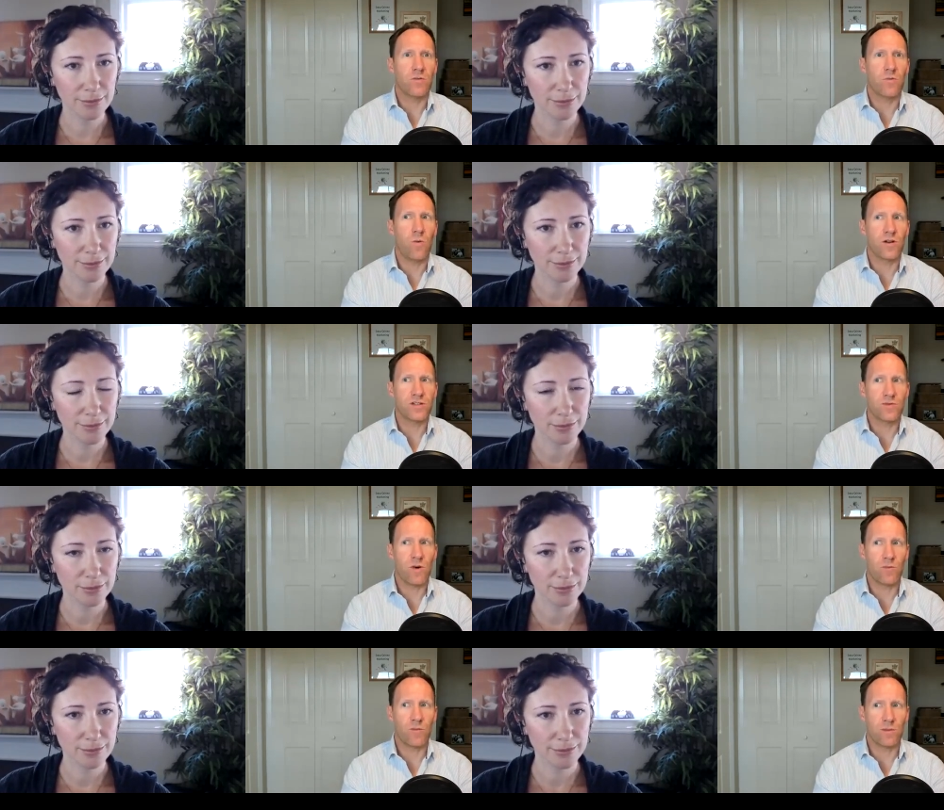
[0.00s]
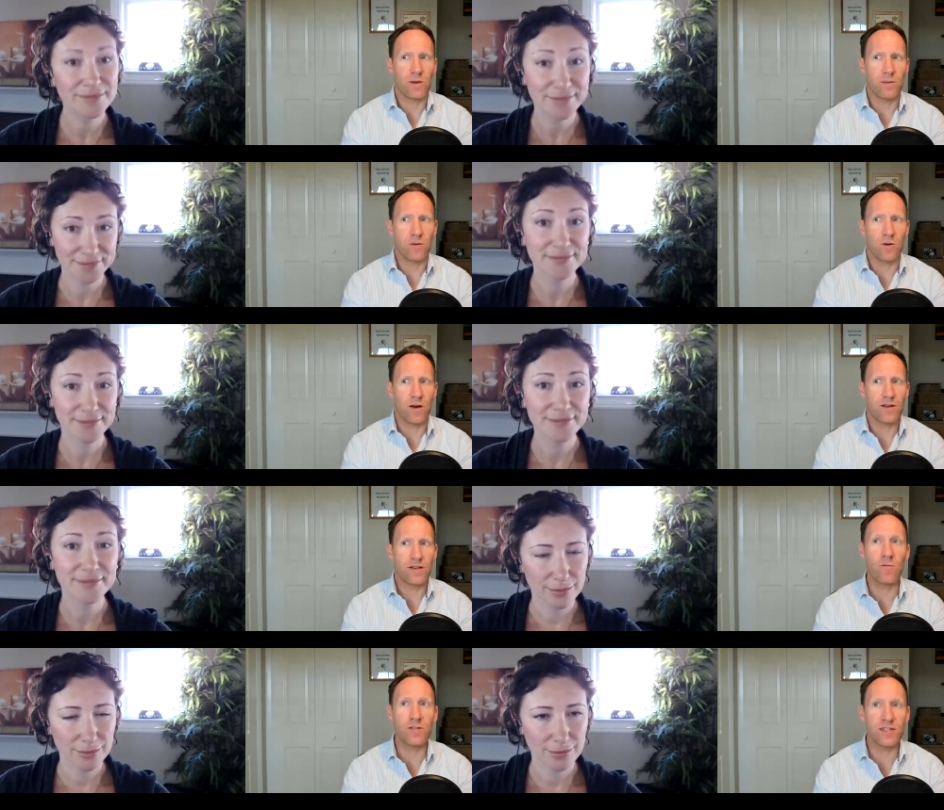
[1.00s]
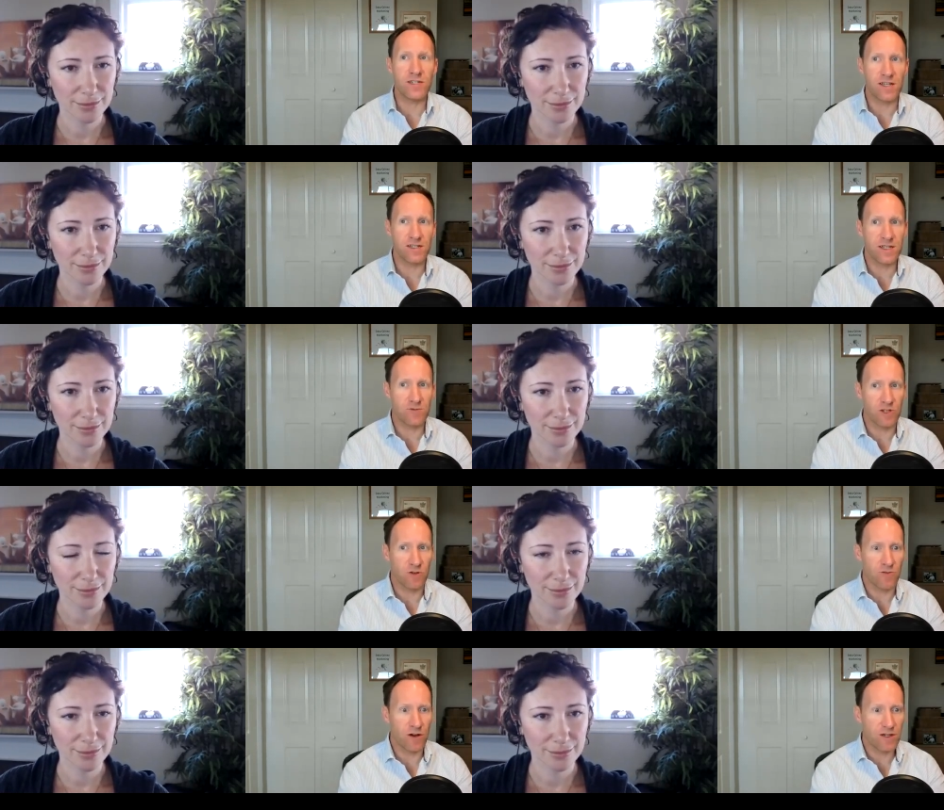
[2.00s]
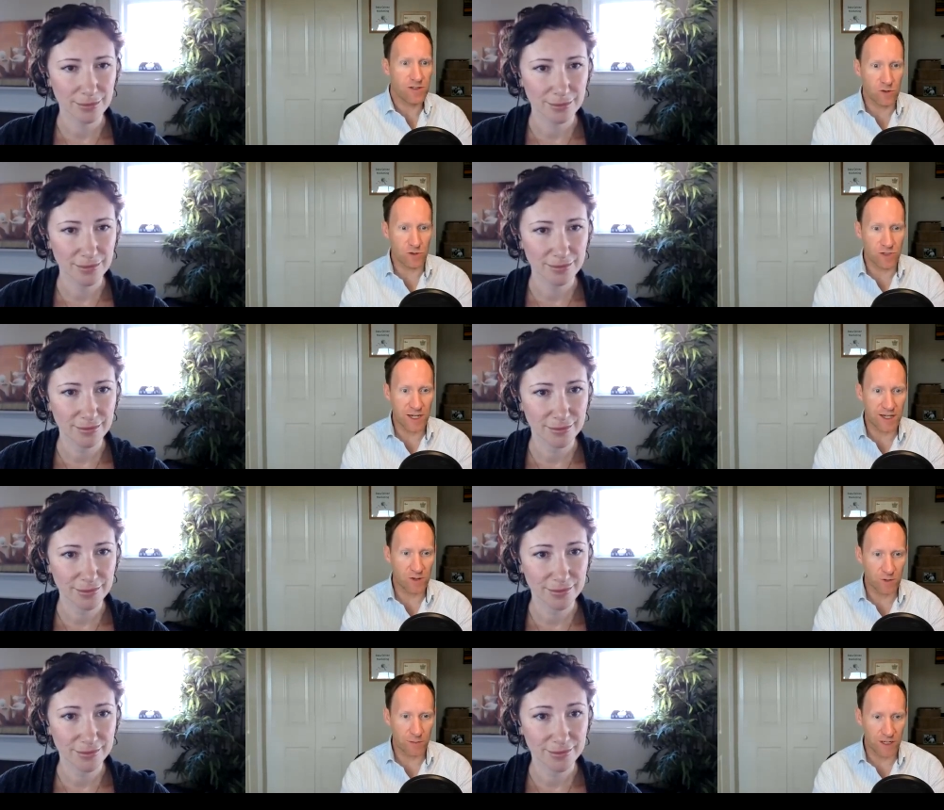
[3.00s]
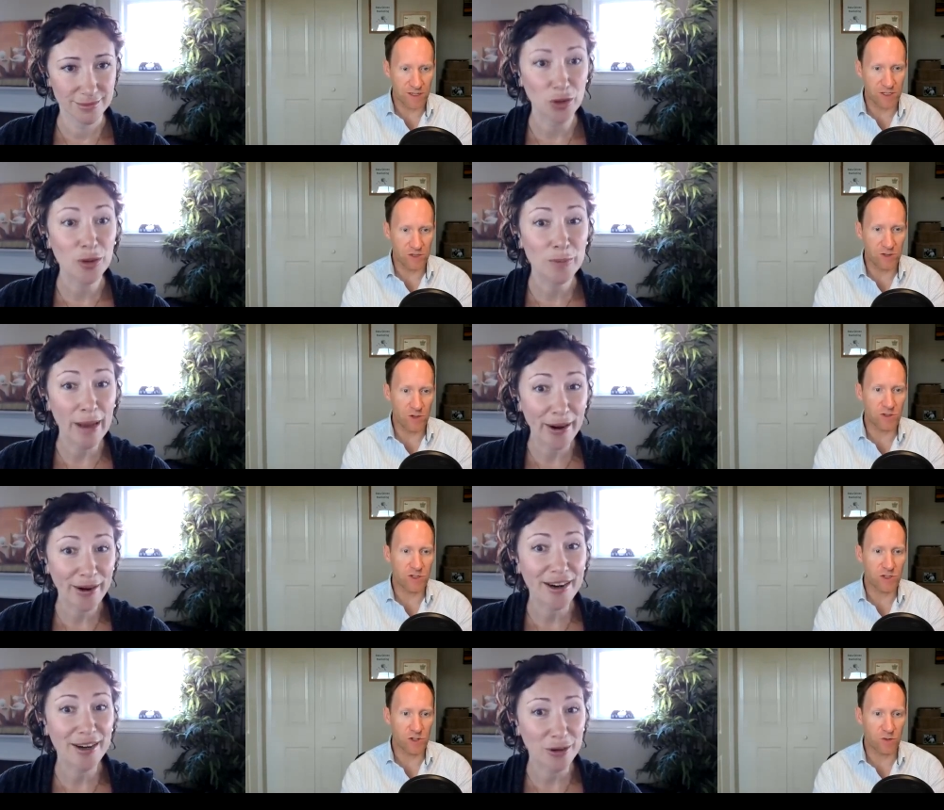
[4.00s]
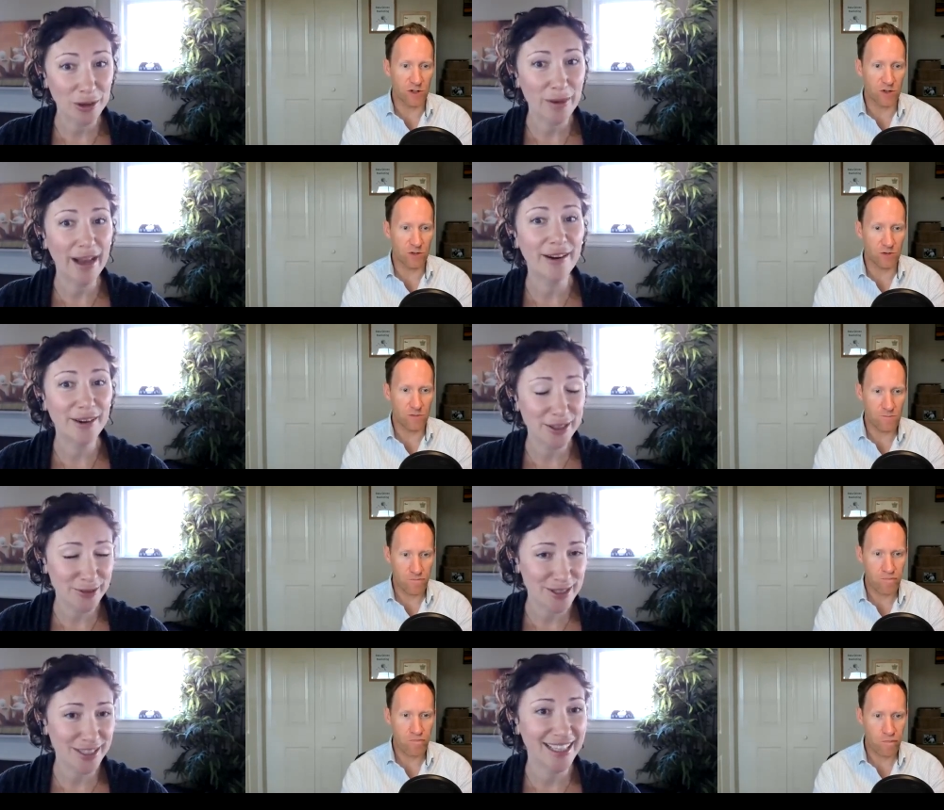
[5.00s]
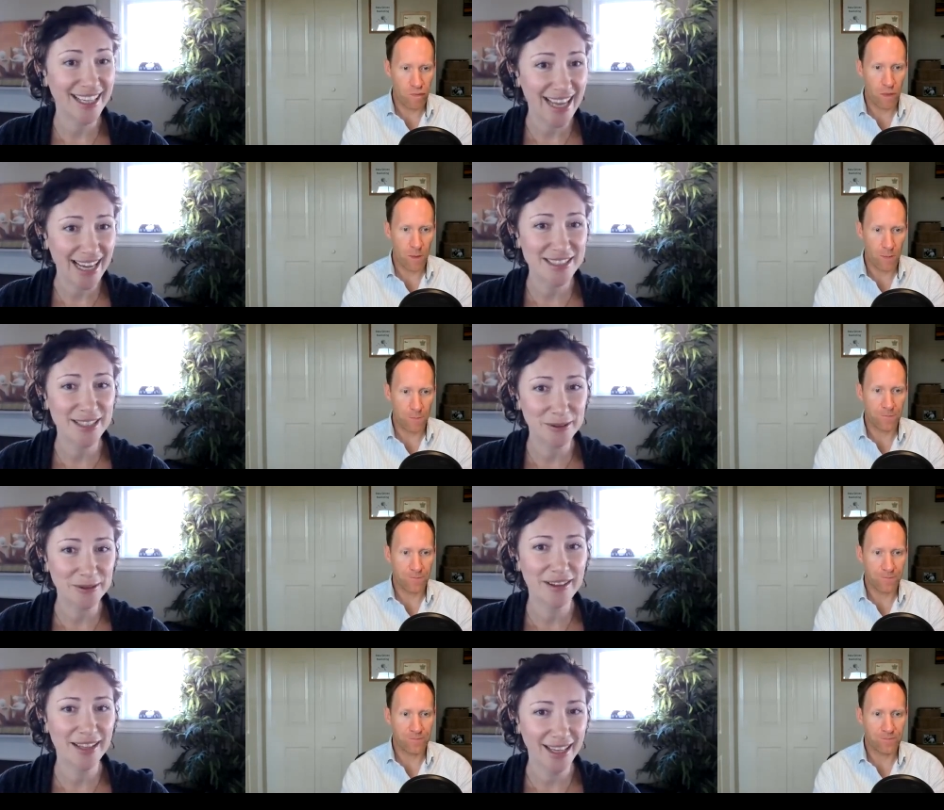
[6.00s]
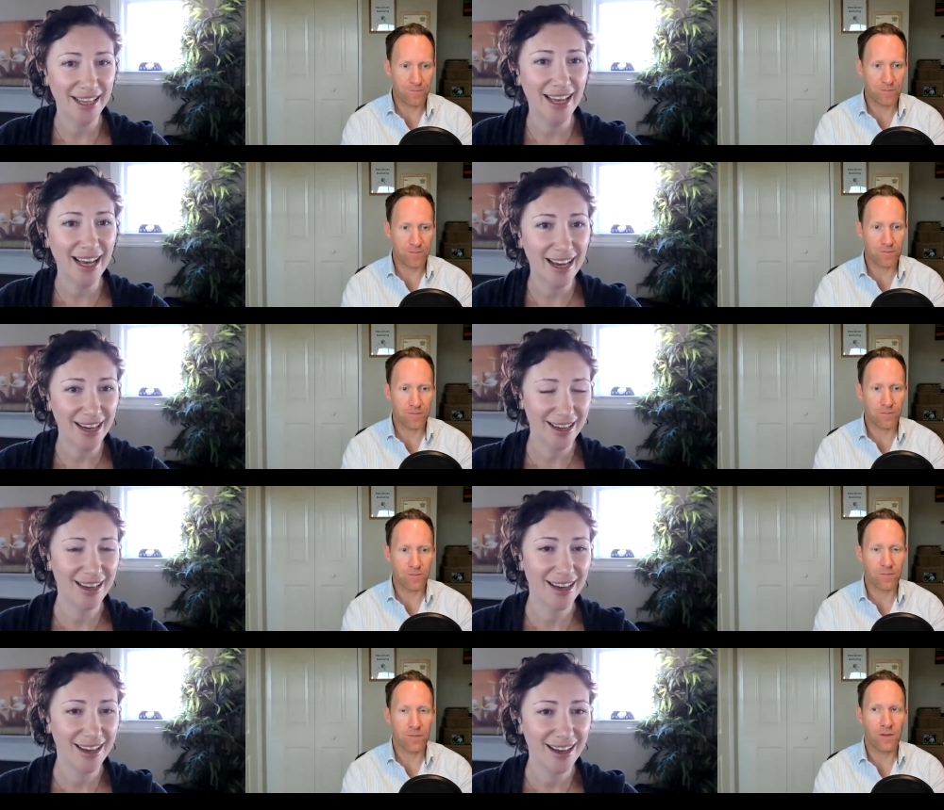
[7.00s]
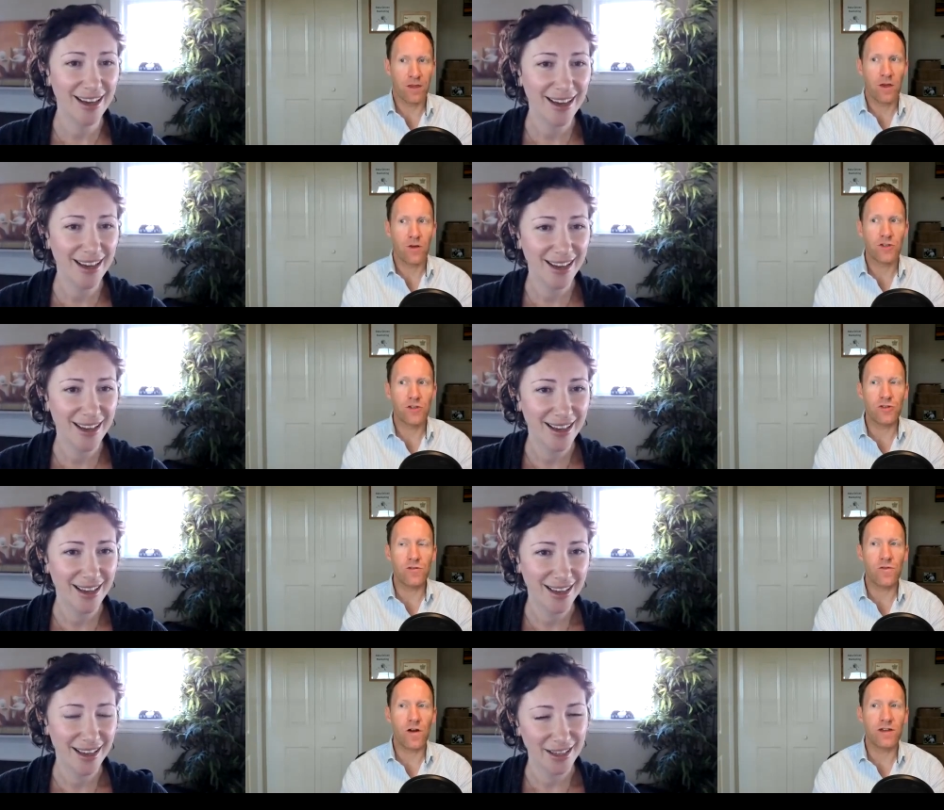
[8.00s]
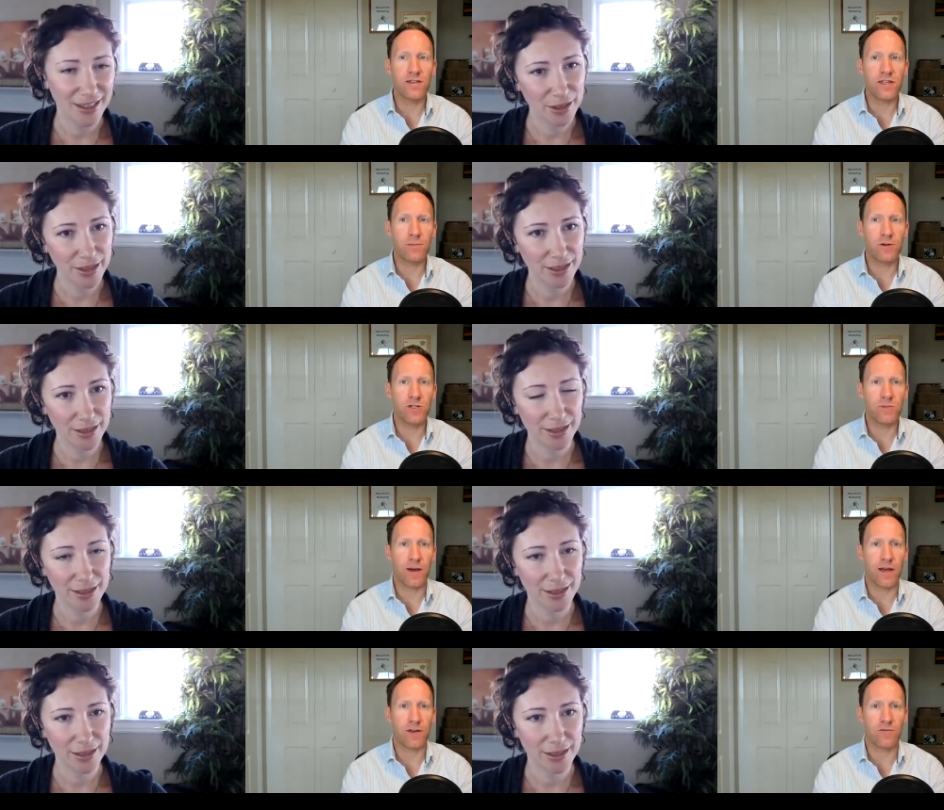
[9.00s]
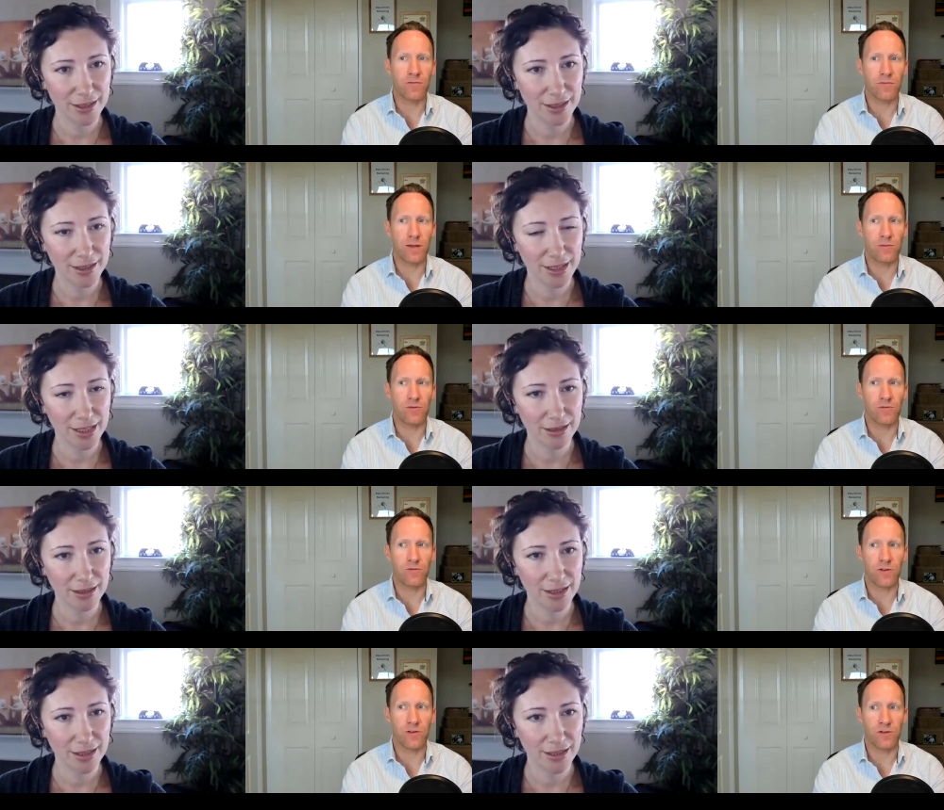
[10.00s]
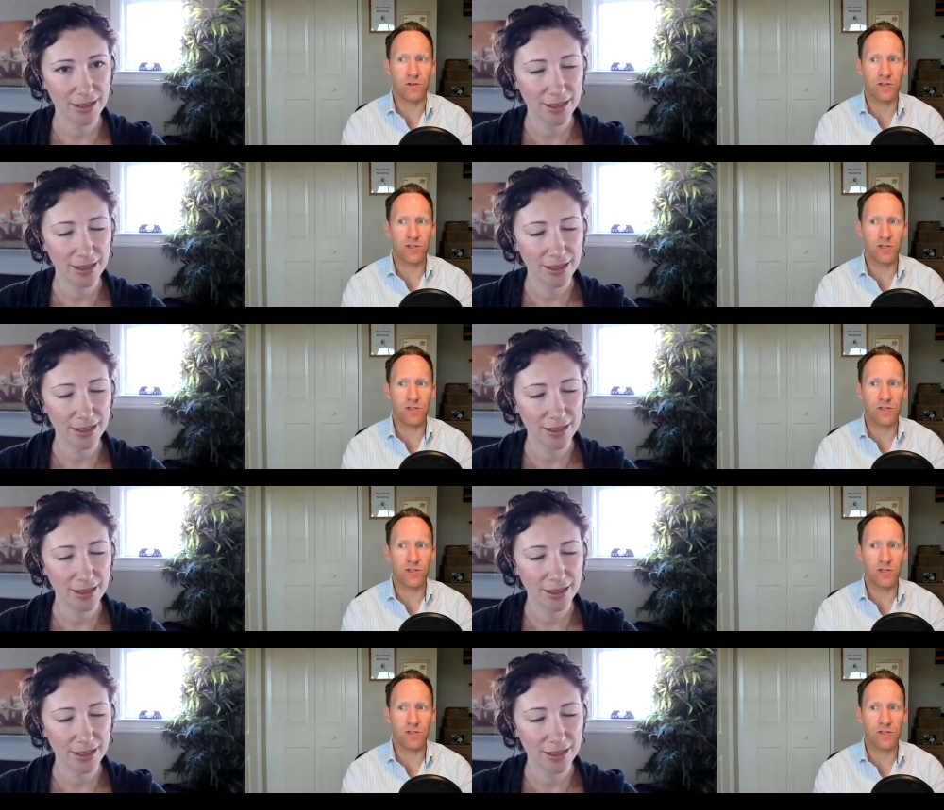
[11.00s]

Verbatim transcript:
Speaker 1: one to one with people, obviously it's getting the same result, right? So you're taking all the bits or better, or better
Speaker 2: usually. That's the cool thing. Yeah.
Speaker 1: Do you find there's any pushback from people that you're